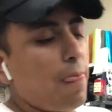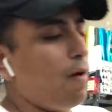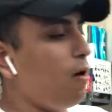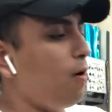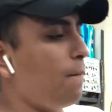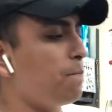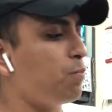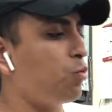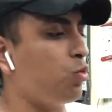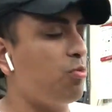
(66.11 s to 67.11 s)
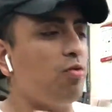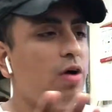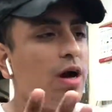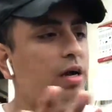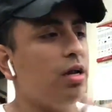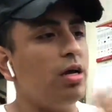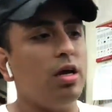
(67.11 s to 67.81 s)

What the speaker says: We provide